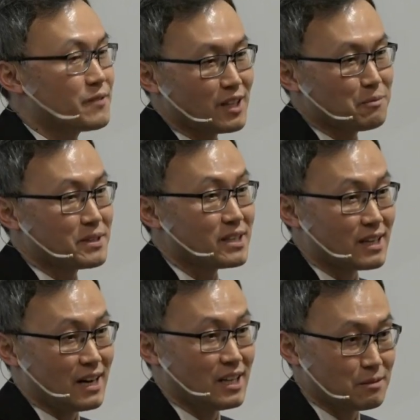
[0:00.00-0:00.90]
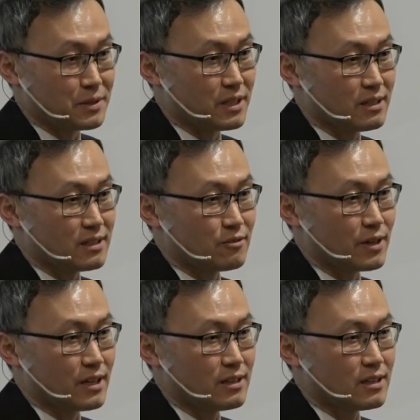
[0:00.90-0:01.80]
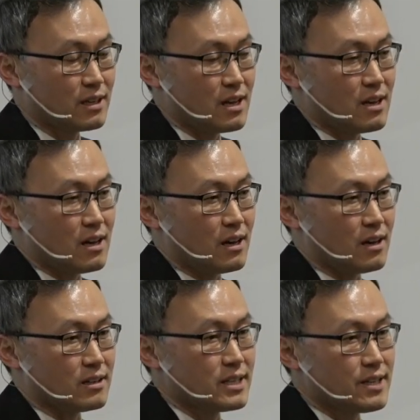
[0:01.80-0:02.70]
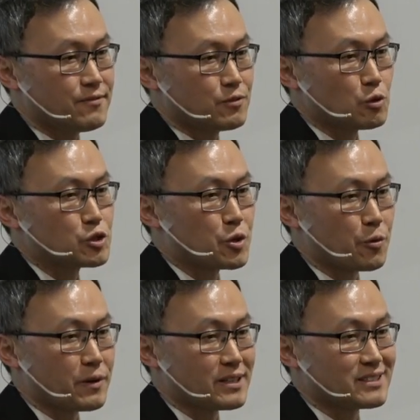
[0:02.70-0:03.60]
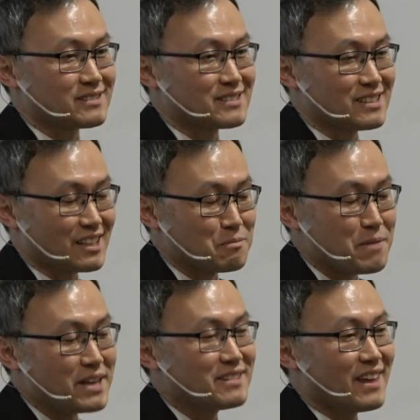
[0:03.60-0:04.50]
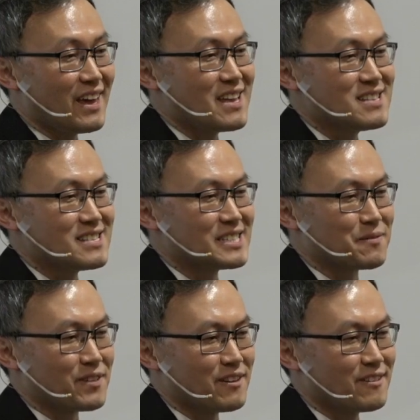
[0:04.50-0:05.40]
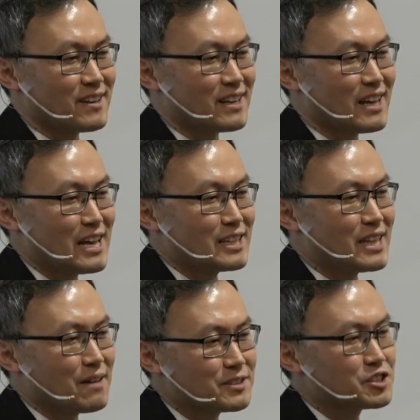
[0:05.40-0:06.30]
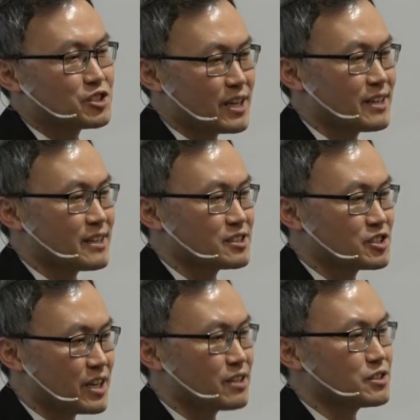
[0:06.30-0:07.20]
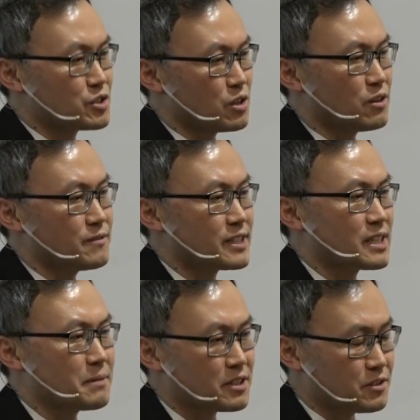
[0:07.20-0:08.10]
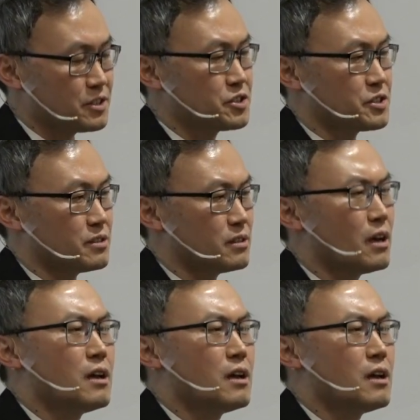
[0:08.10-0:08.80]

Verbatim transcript: developing economy, right? Uh, if North Korea like maintained its very devastating status of economic condition,